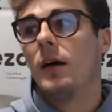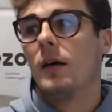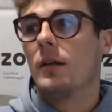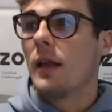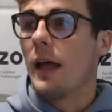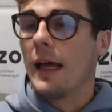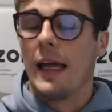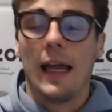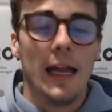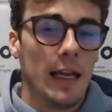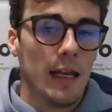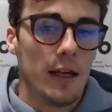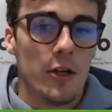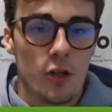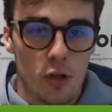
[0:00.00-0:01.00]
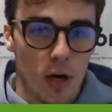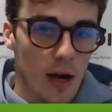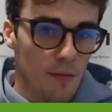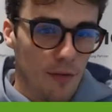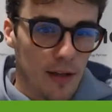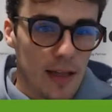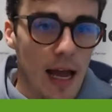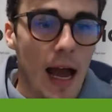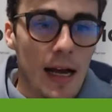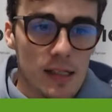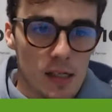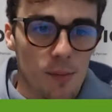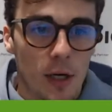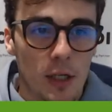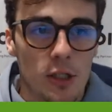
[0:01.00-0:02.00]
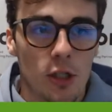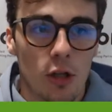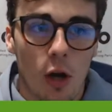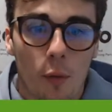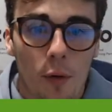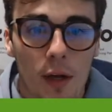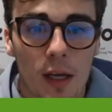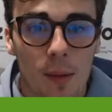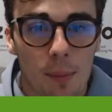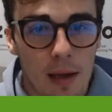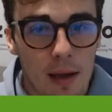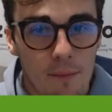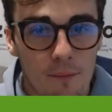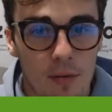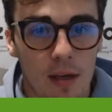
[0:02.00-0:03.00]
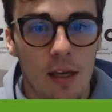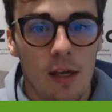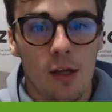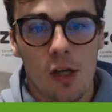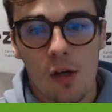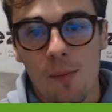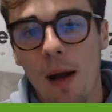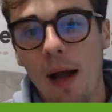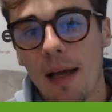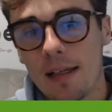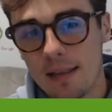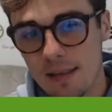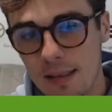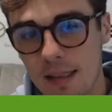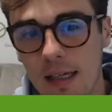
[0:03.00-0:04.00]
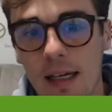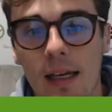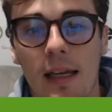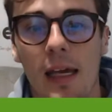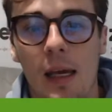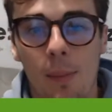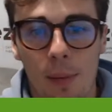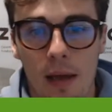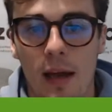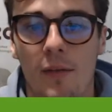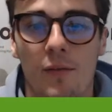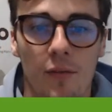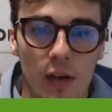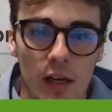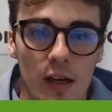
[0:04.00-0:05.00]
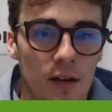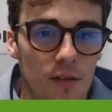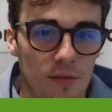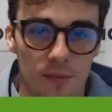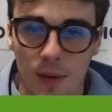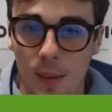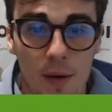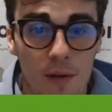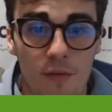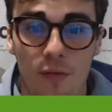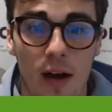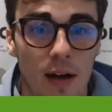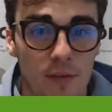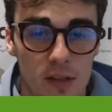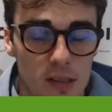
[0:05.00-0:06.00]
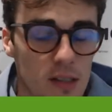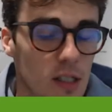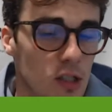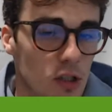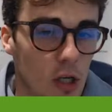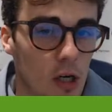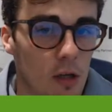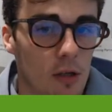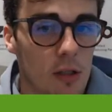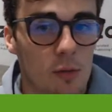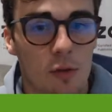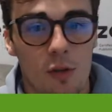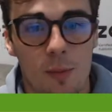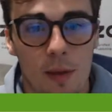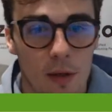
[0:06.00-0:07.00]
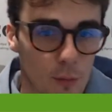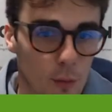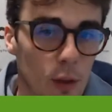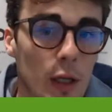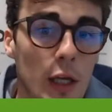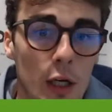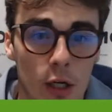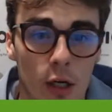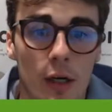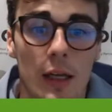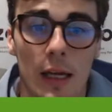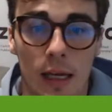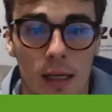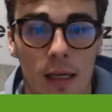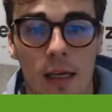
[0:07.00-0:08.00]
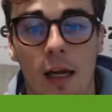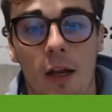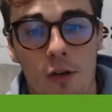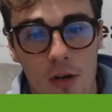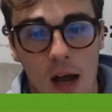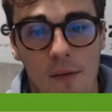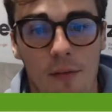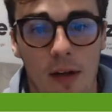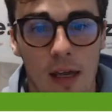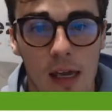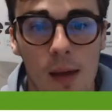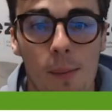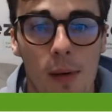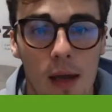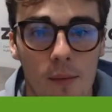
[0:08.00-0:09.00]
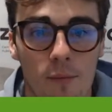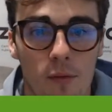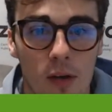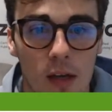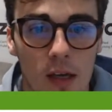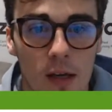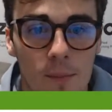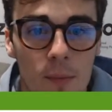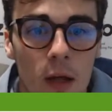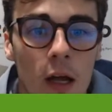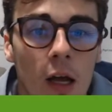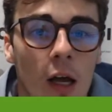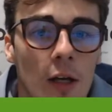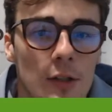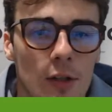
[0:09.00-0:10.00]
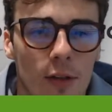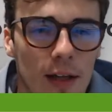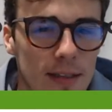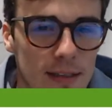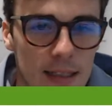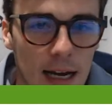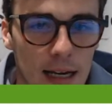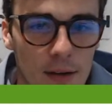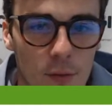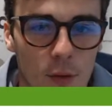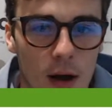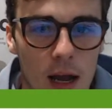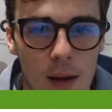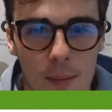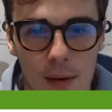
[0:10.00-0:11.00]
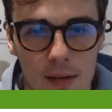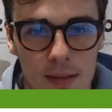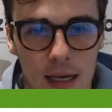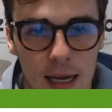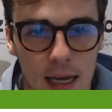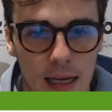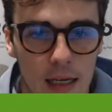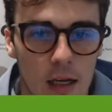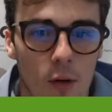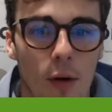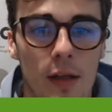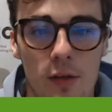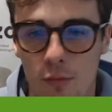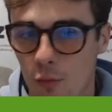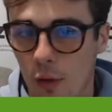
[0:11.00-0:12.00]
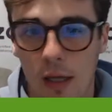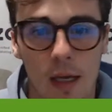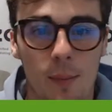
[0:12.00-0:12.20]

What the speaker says: like Indian traffic that has a much lower EPMV. You might see an EPMV of maybe $5 to $6, which would be a really good Indian traffic EPMV. So that's kind of why I'm saying, it's really